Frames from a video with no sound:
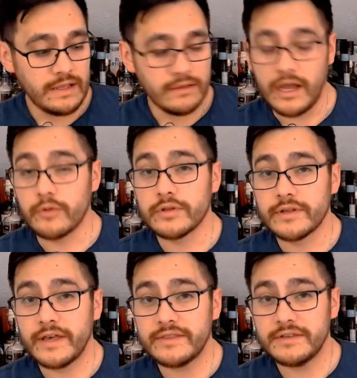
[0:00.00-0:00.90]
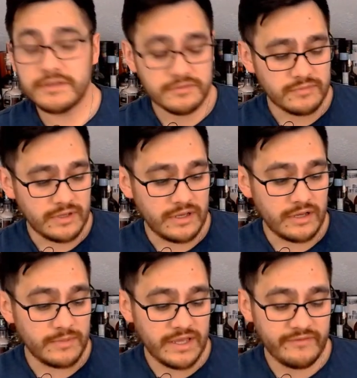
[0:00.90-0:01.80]
I really like this.
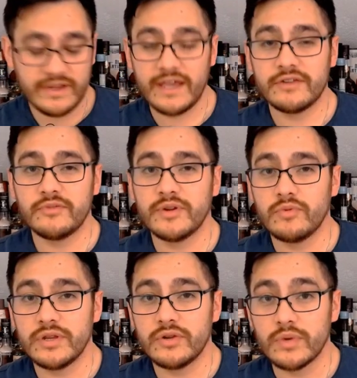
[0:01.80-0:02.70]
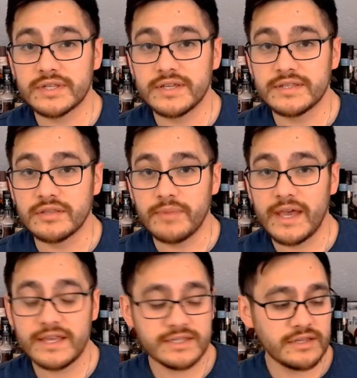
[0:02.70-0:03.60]
Um, I haven't had too many wheated whiskeys in the
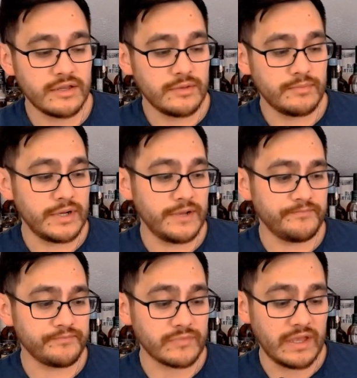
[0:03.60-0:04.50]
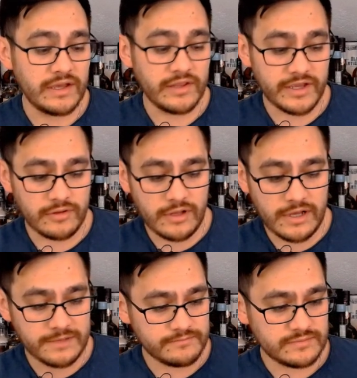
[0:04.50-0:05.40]
past, but I like it a
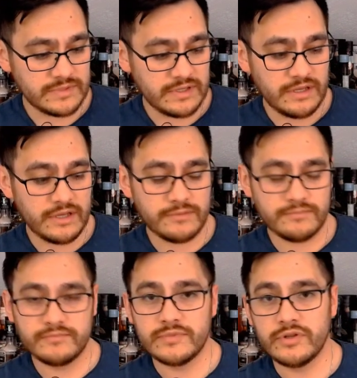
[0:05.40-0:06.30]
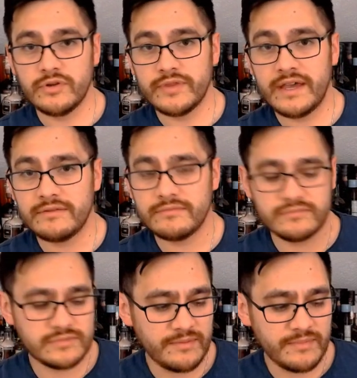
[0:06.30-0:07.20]
lot. Um, you know, that,
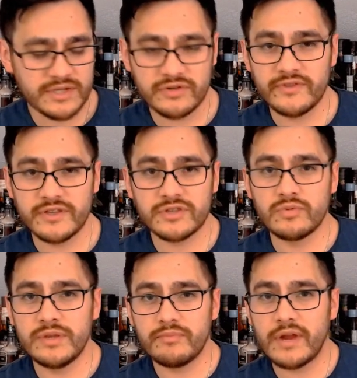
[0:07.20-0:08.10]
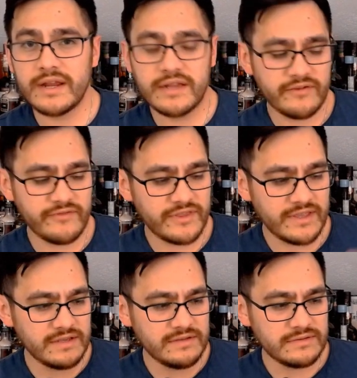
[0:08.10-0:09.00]
that mixture of the sweet bread kind of a
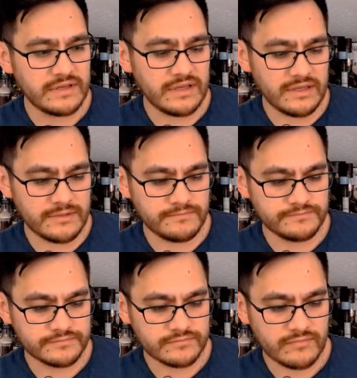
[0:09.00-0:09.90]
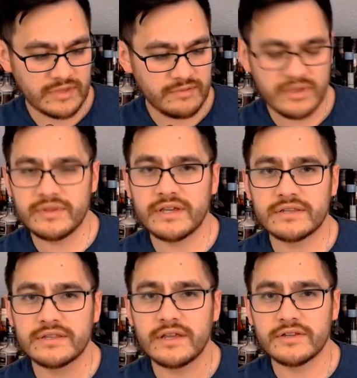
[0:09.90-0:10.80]
thing. Um, maybe
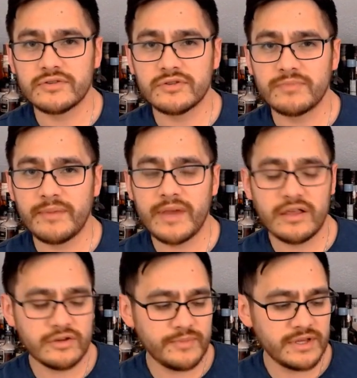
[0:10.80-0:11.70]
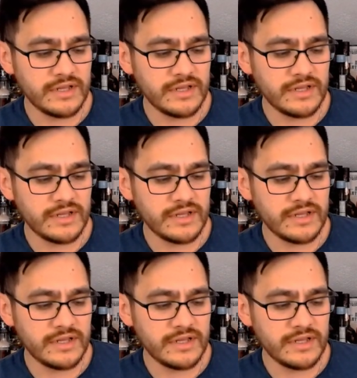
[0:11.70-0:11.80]
that kind of suits my palate a bit.